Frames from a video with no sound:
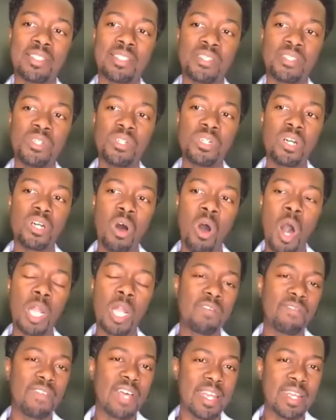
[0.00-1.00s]
took all of
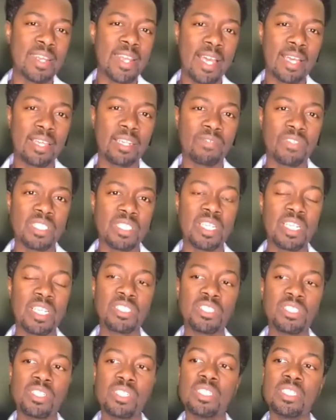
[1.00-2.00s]
that negative
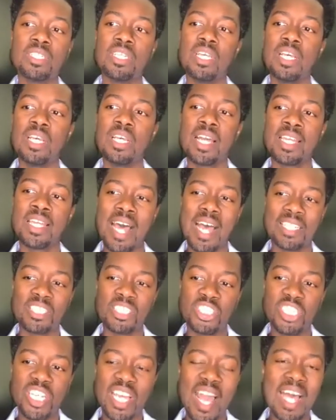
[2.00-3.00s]
attention and I
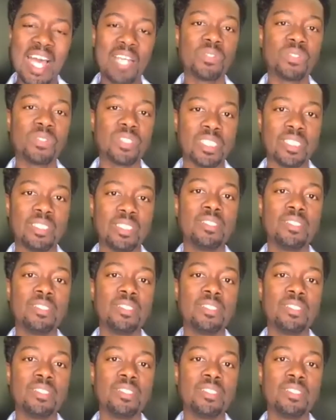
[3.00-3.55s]
channeled it